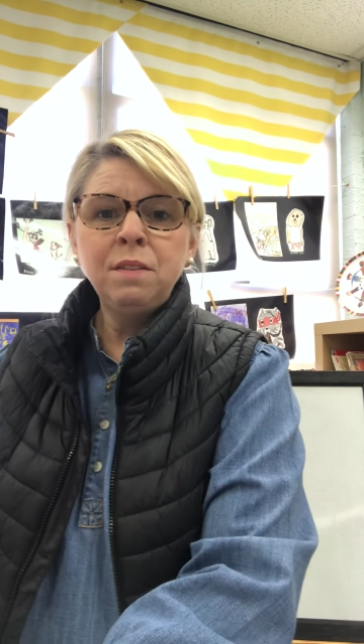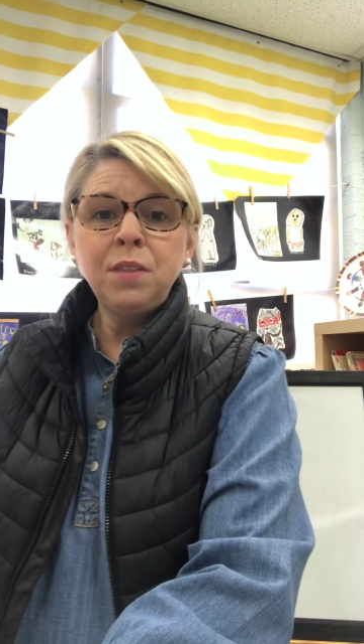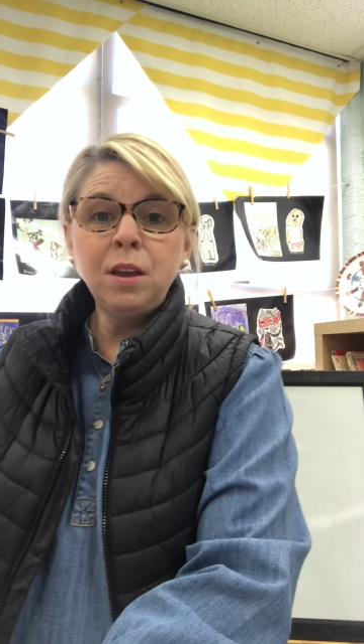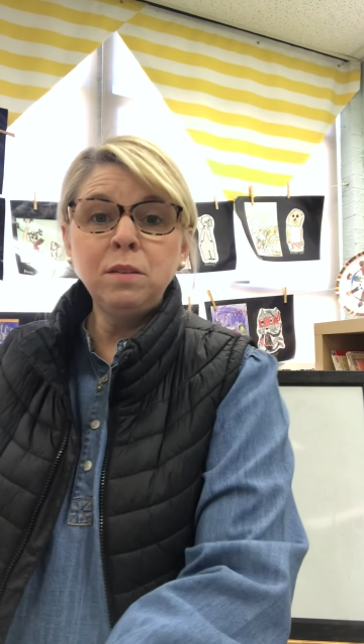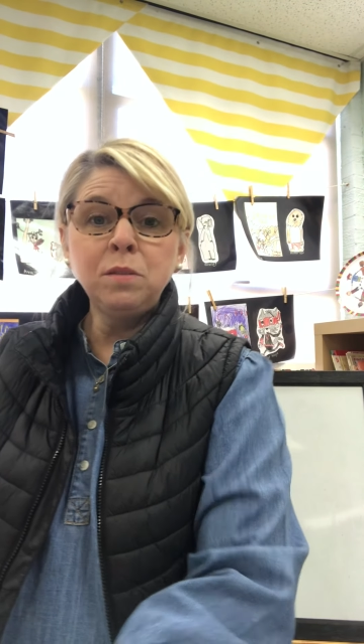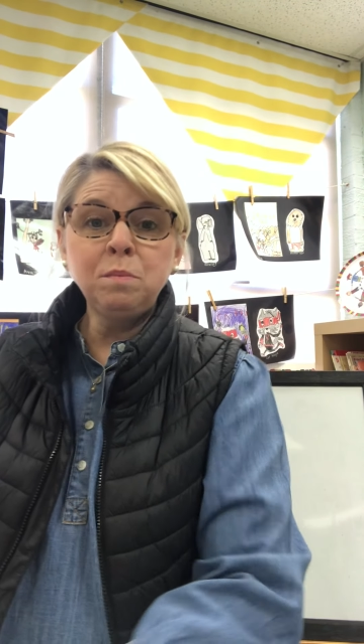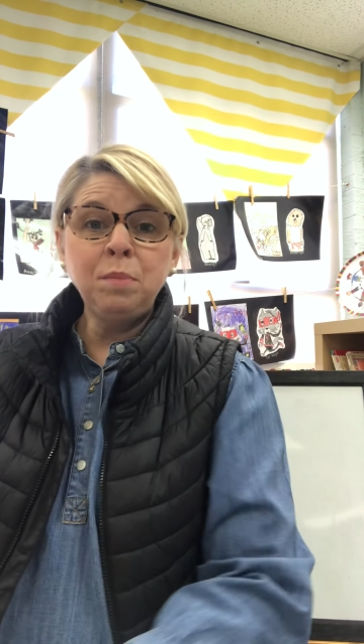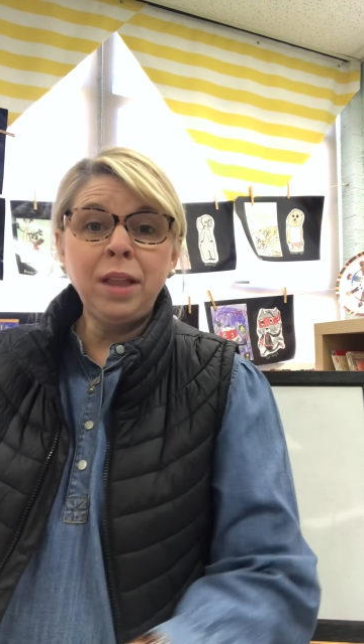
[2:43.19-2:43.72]

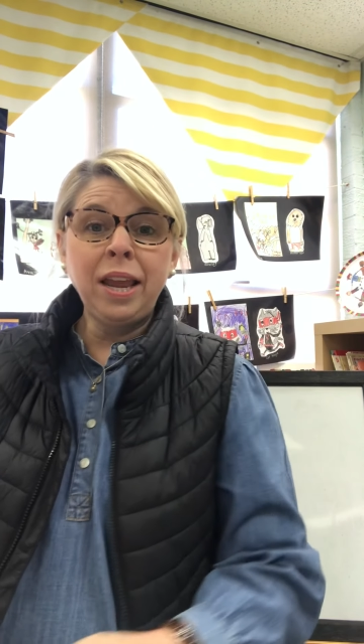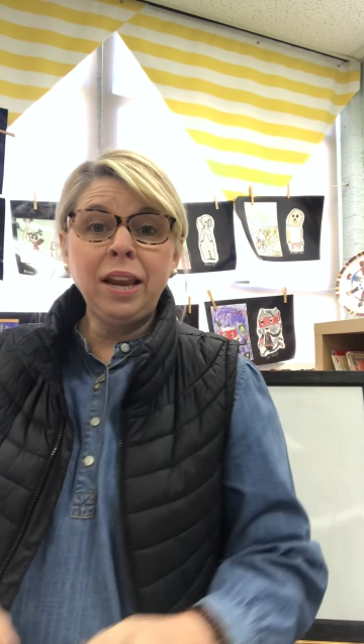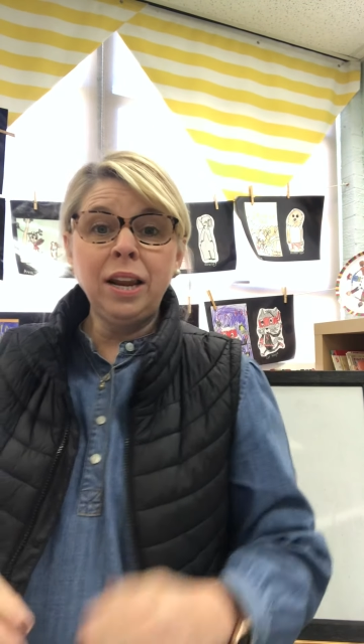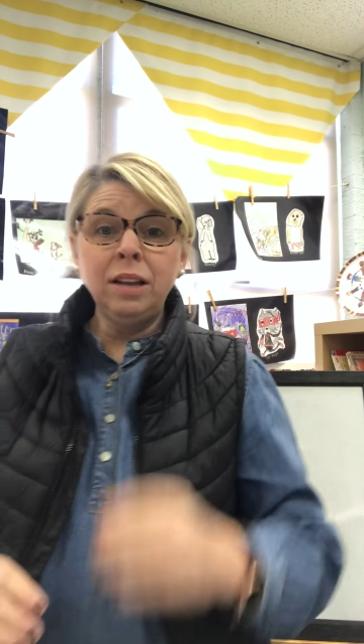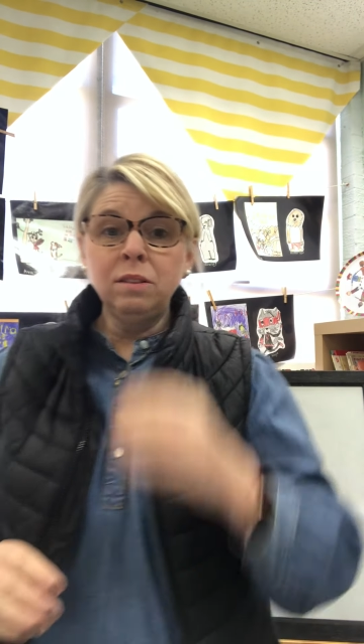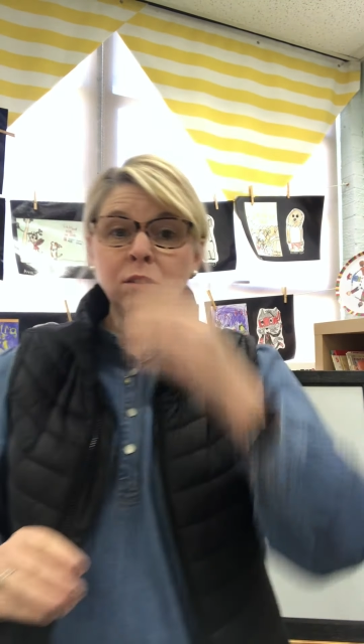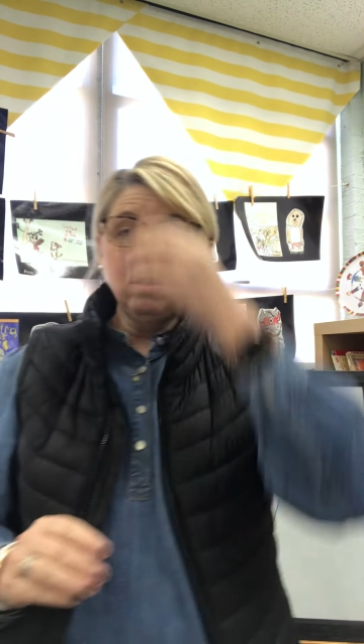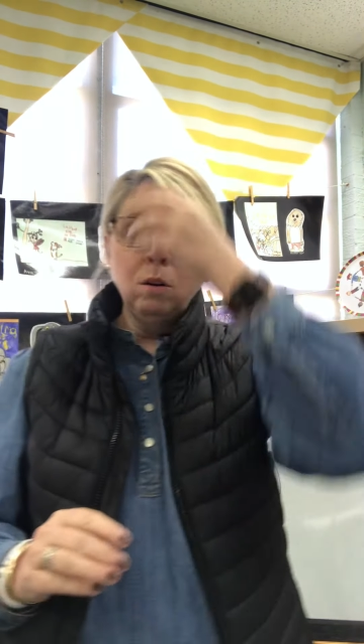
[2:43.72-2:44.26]
those
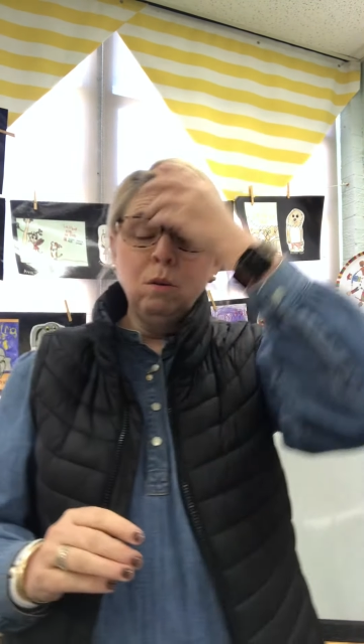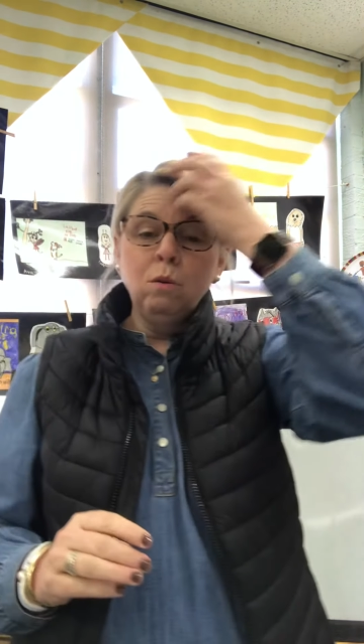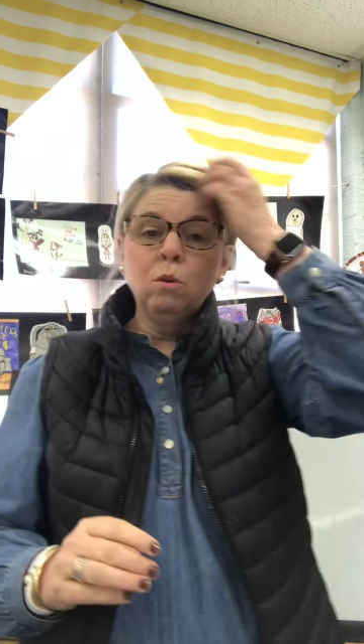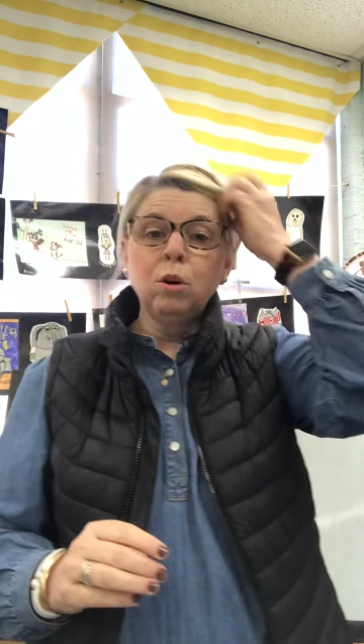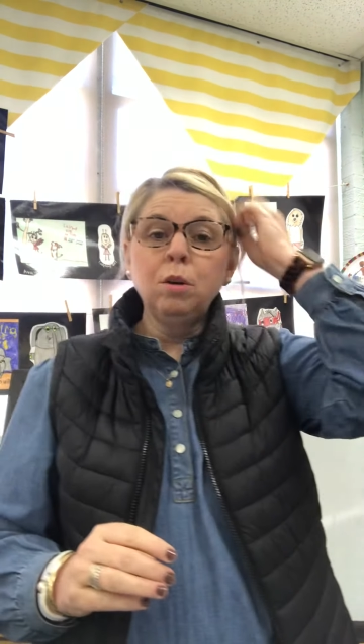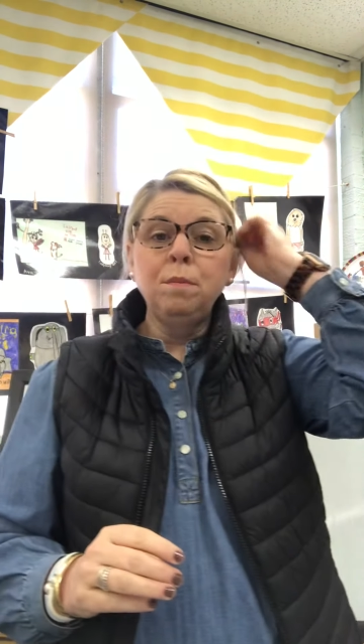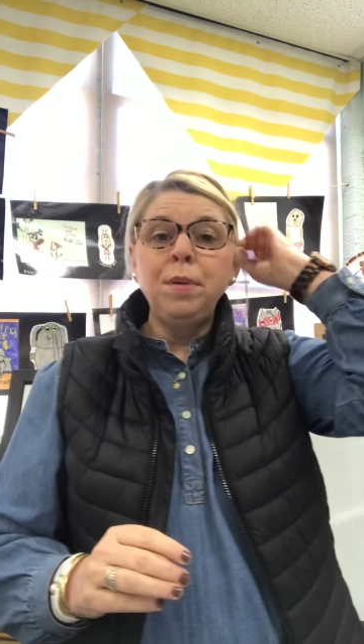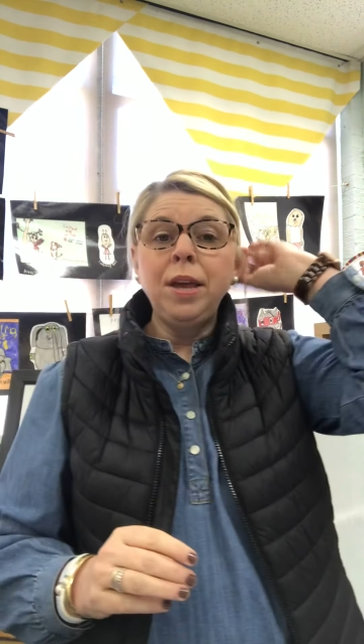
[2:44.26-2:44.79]
planets
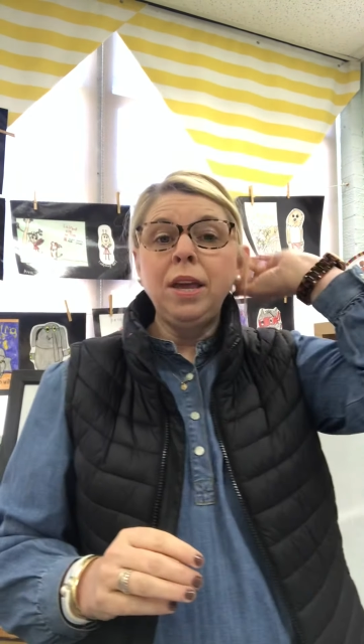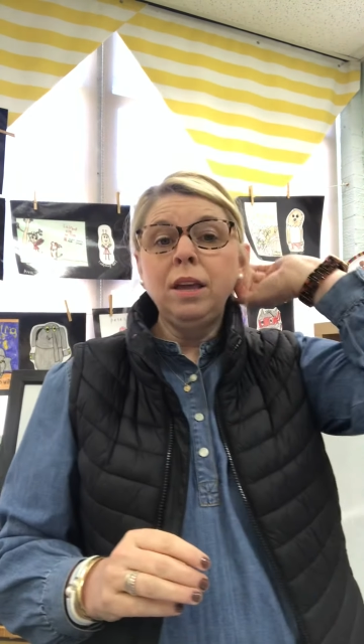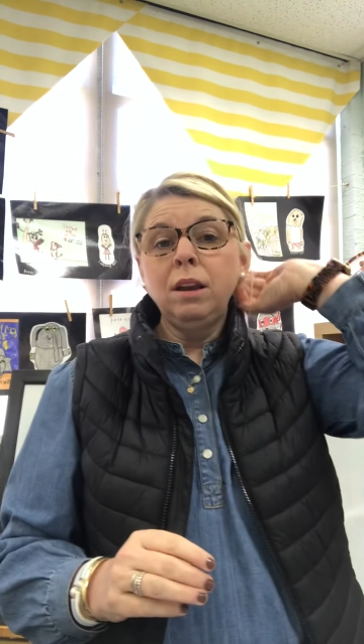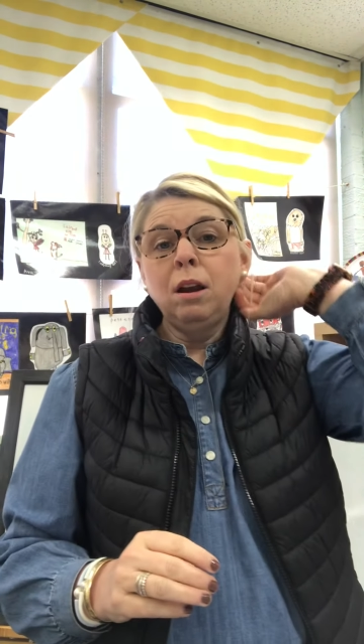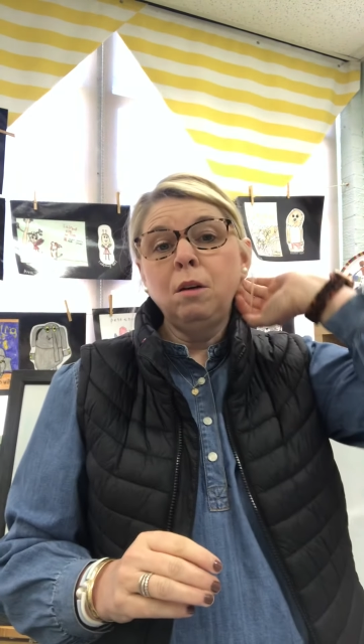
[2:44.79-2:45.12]
orbit